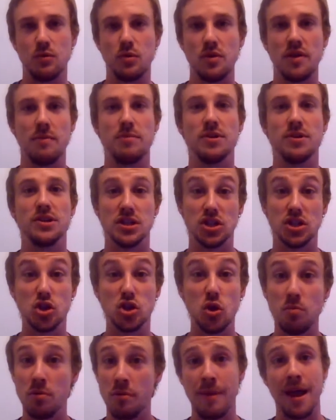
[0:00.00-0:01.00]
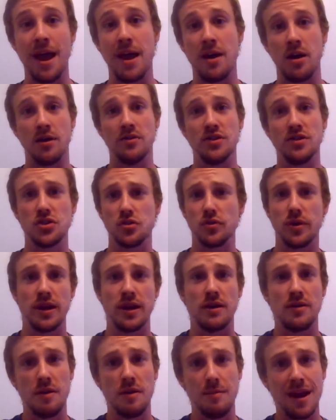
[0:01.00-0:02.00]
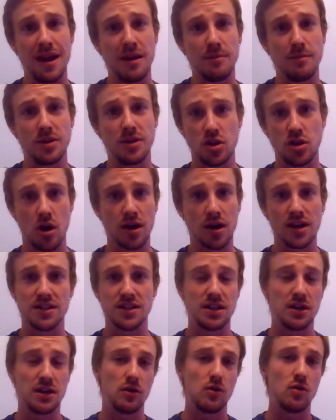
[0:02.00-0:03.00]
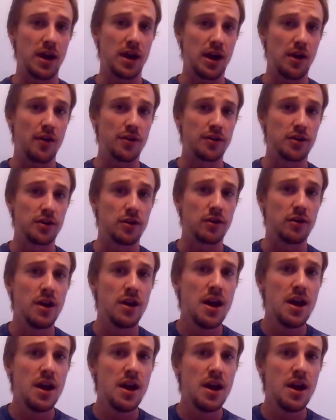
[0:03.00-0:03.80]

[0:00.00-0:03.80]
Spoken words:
where they put Superman on the screen and they made him a dark and cynical character.